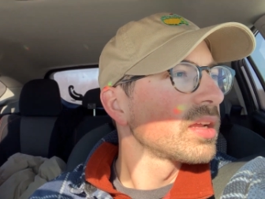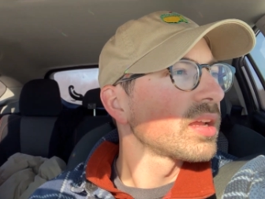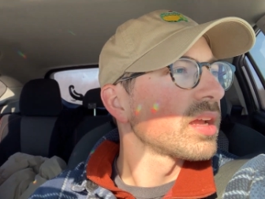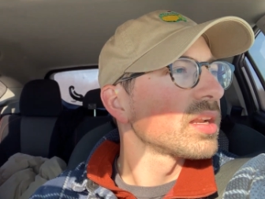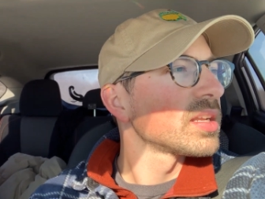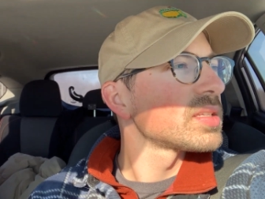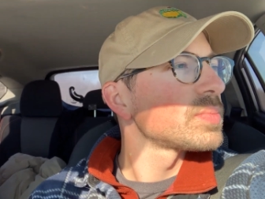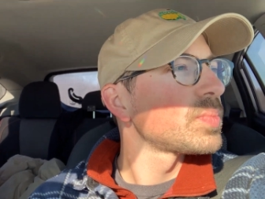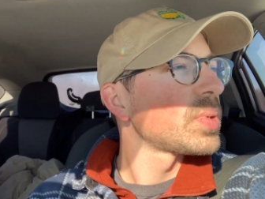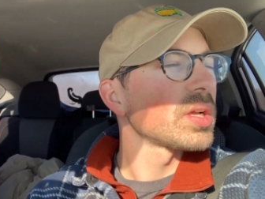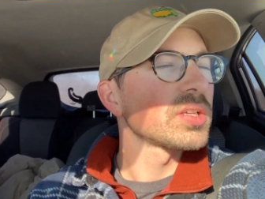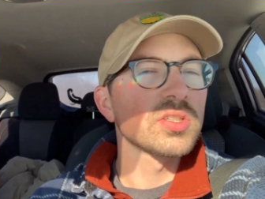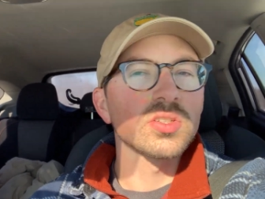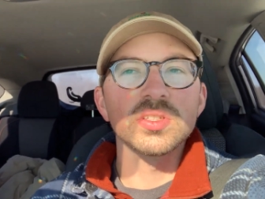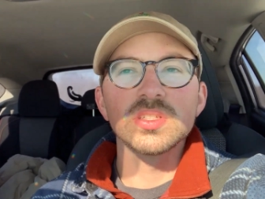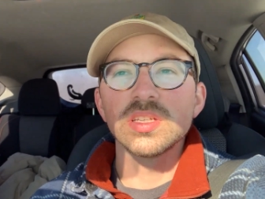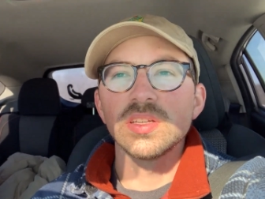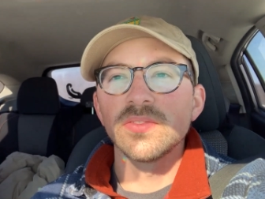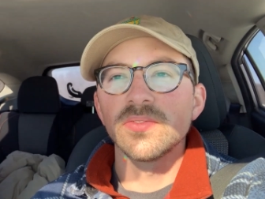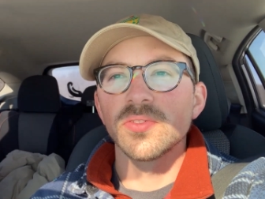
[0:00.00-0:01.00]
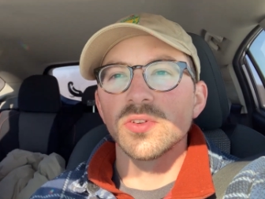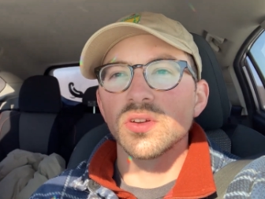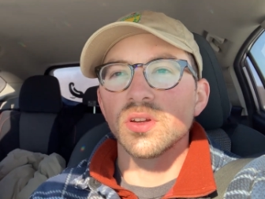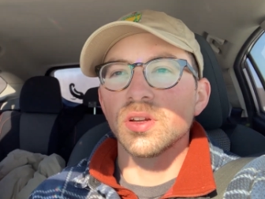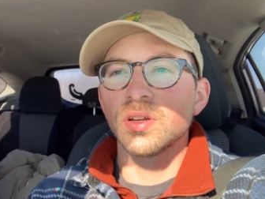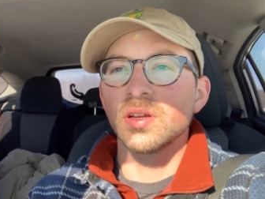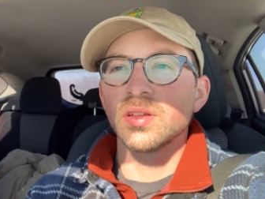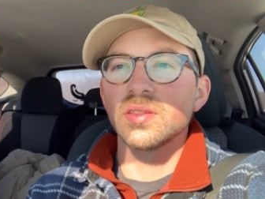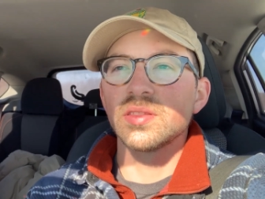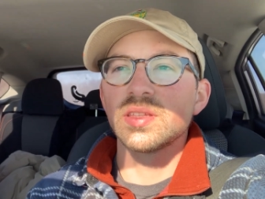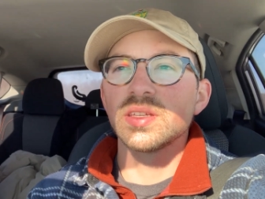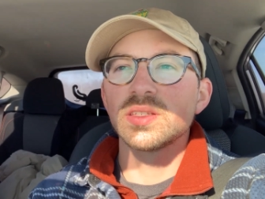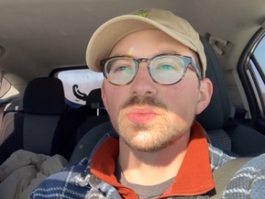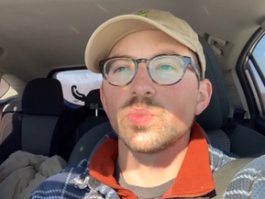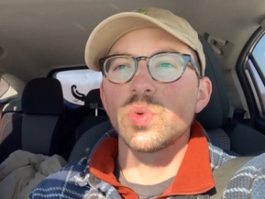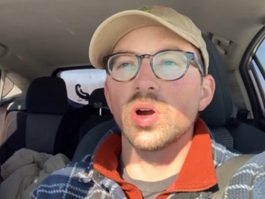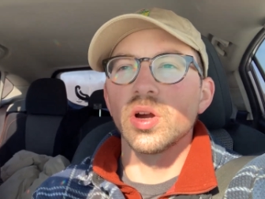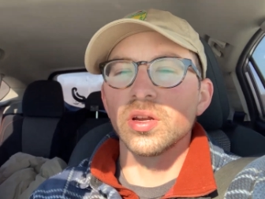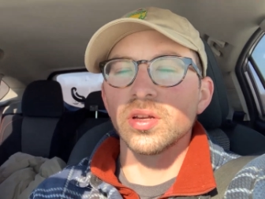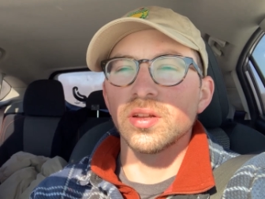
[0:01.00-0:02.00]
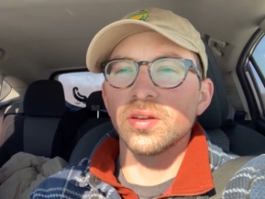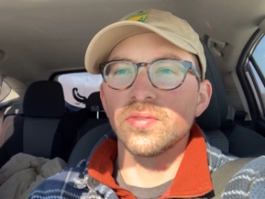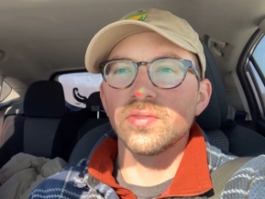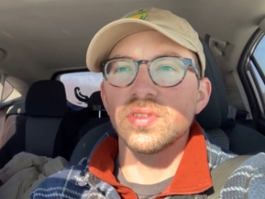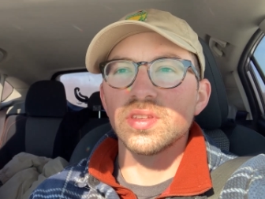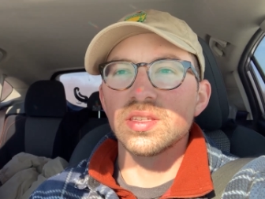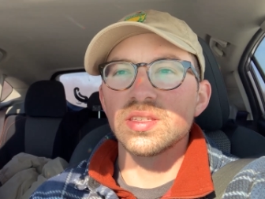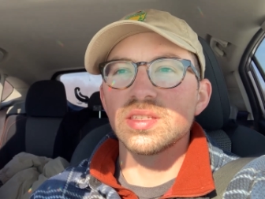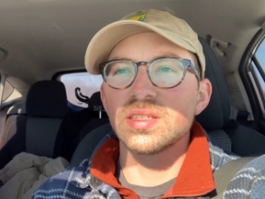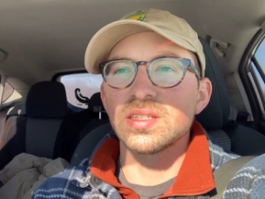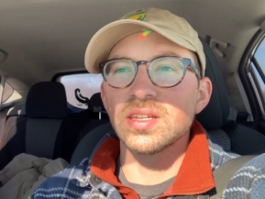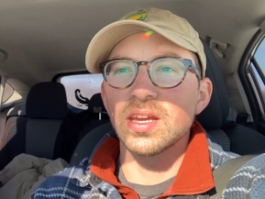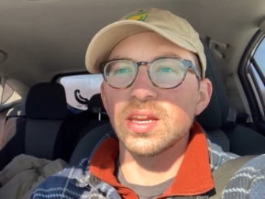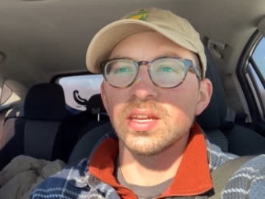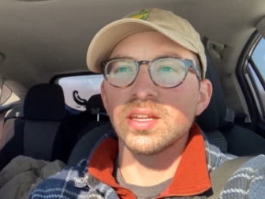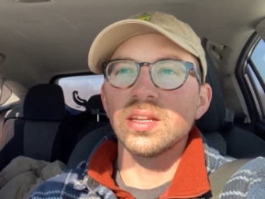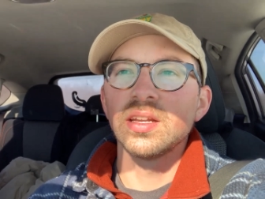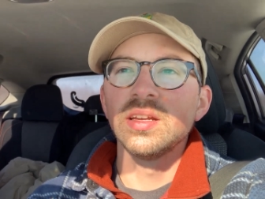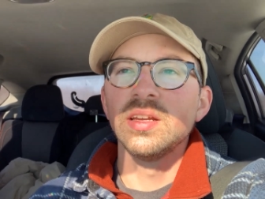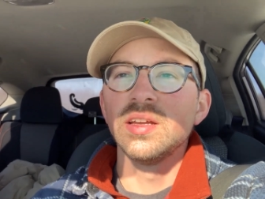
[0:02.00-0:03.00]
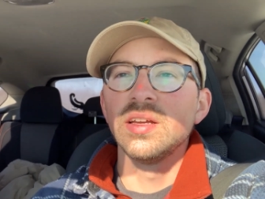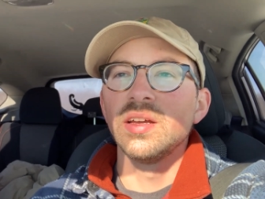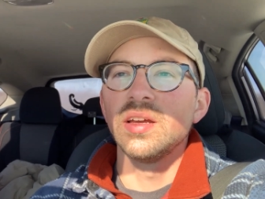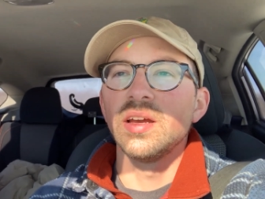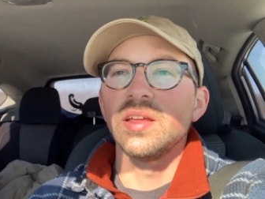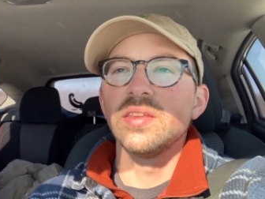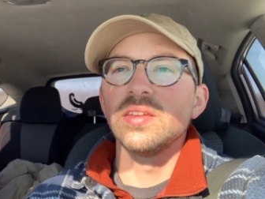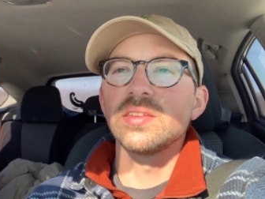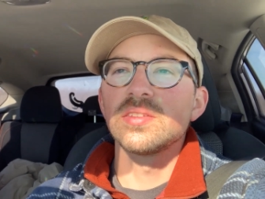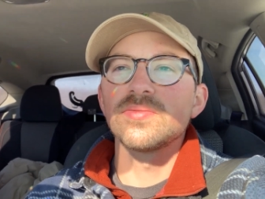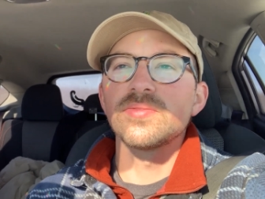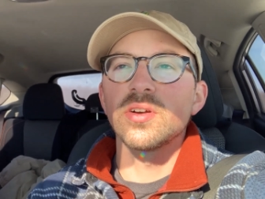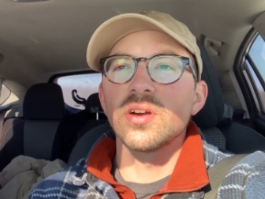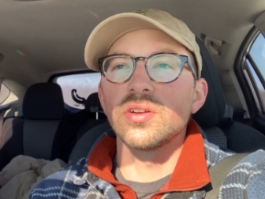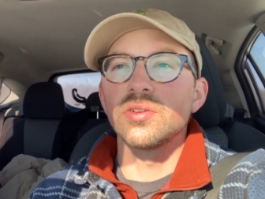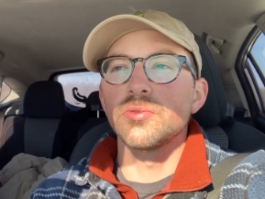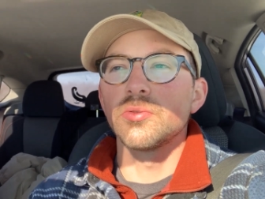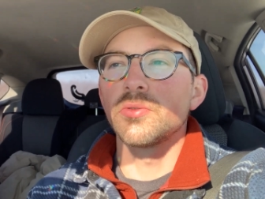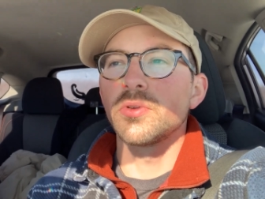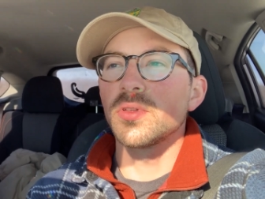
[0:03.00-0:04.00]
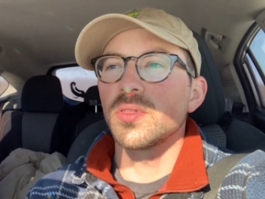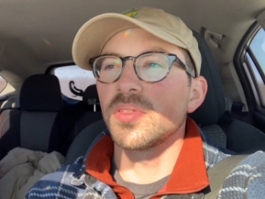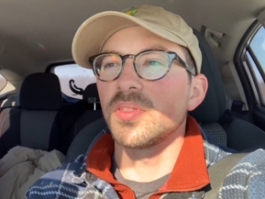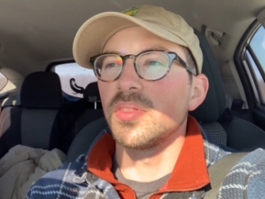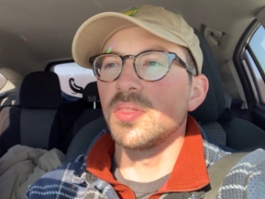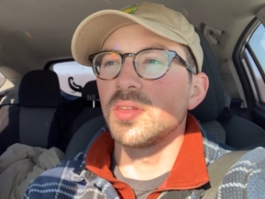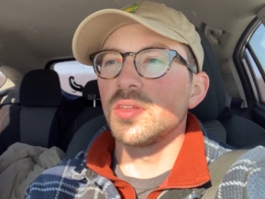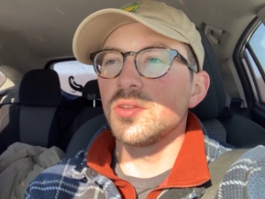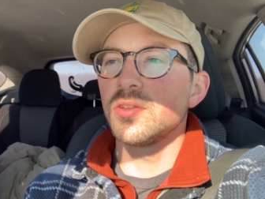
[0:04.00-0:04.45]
kind of specialty for this part of the state and this far north in the